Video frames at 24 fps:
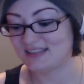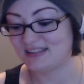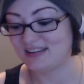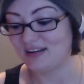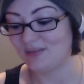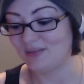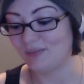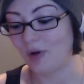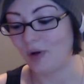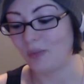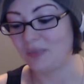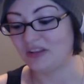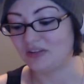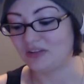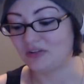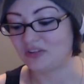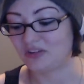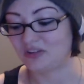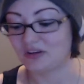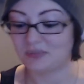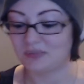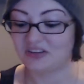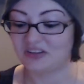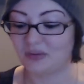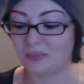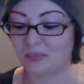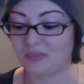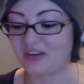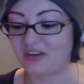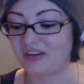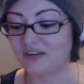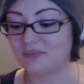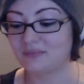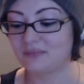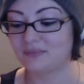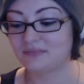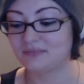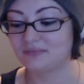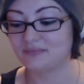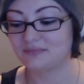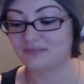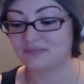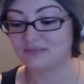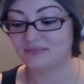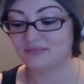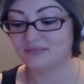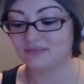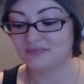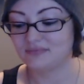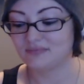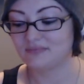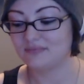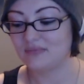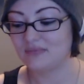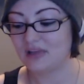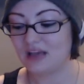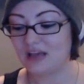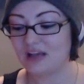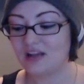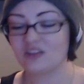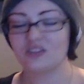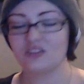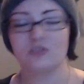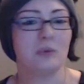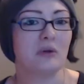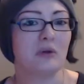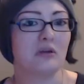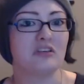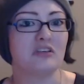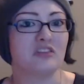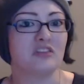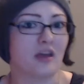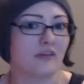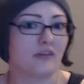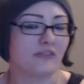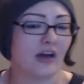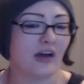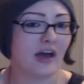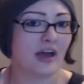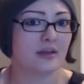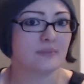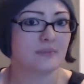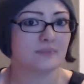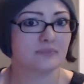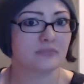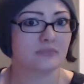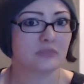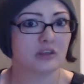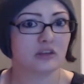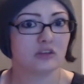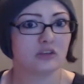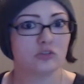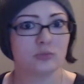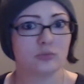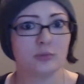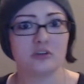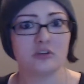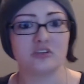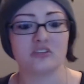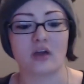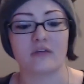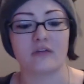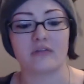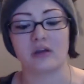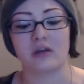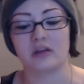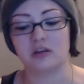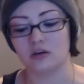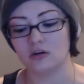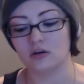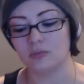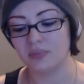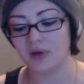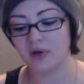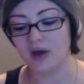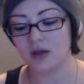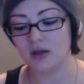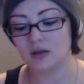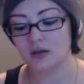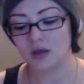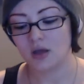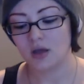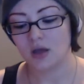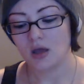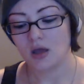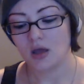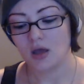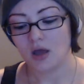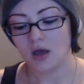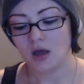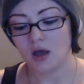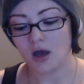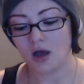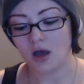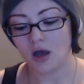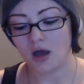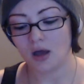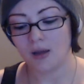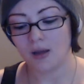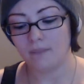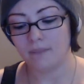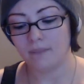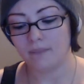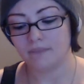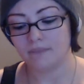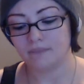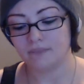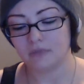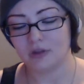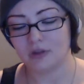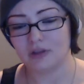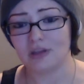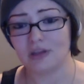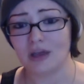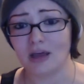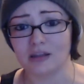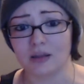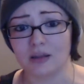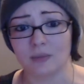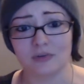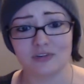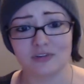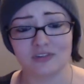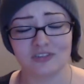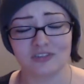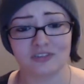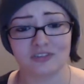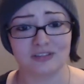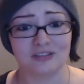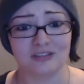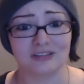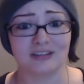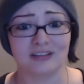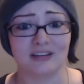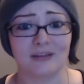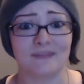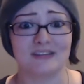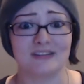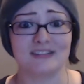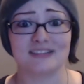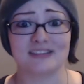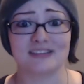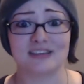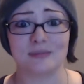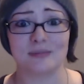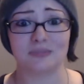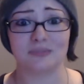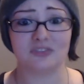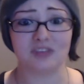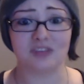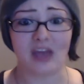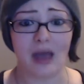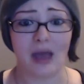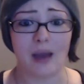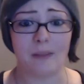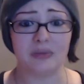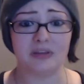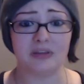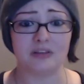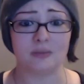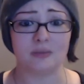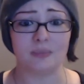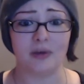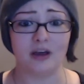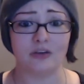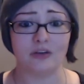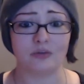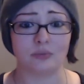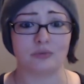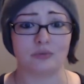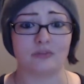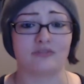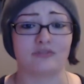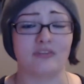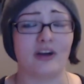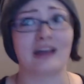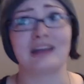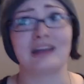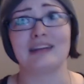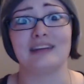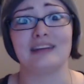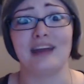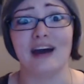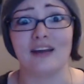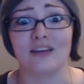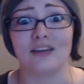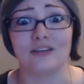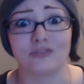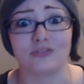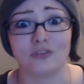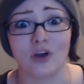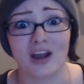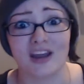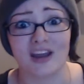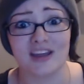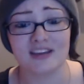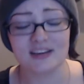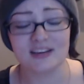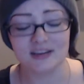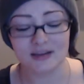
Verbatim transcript: I'm hoping there's going to be something spooky sci-fi. Spooky sci-fi in here, but um yeah, let me just let me just keep tapping the box with a fucking knife, right?